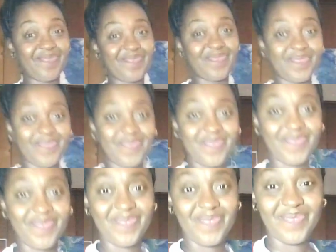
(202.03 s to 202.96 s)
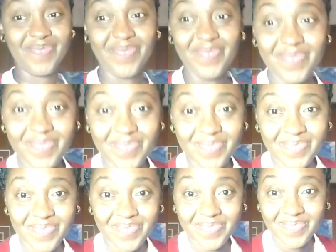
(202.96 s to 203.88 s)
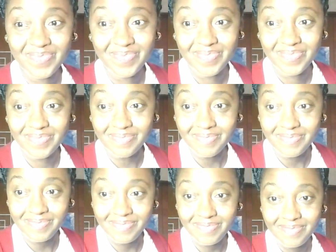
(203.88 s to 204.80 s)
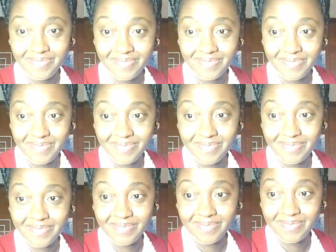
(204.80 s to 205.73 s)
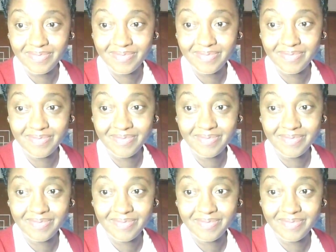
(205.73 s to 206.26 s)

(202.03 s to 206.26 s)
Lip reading: [no speech]